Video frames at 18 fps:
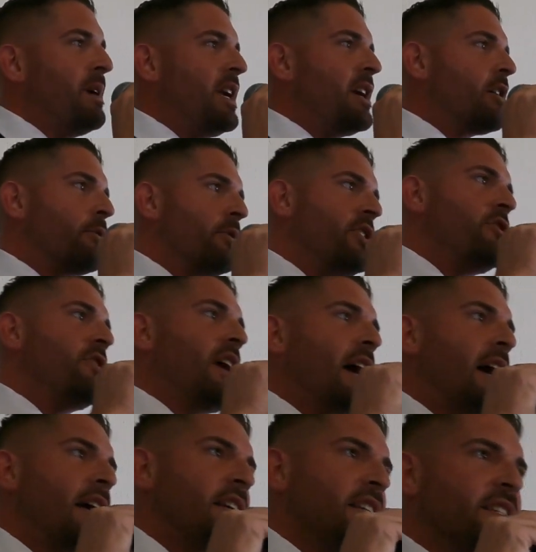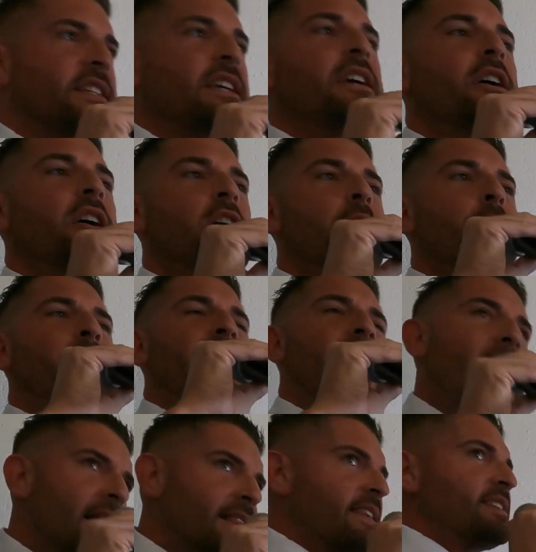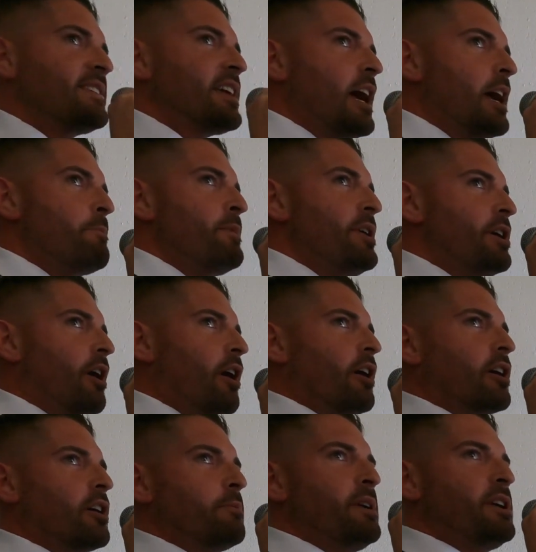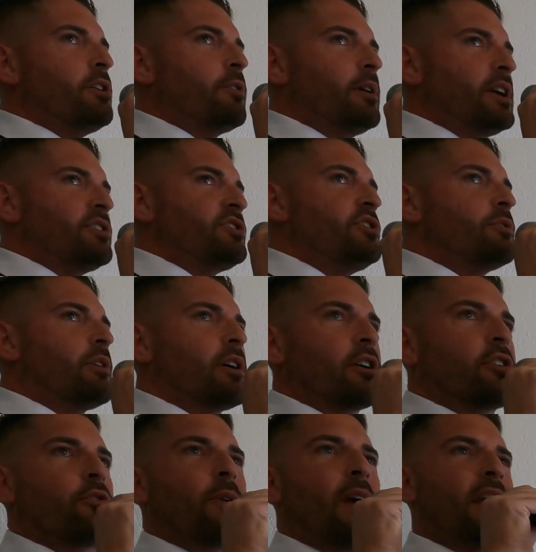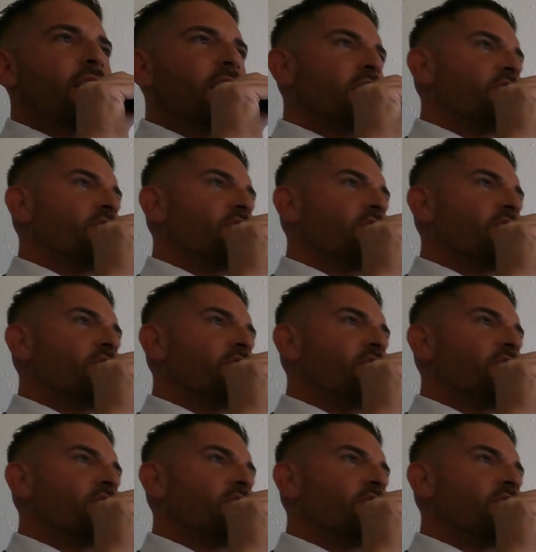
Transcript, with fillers: be here with you guys. But at this time, we are going to be going into our grand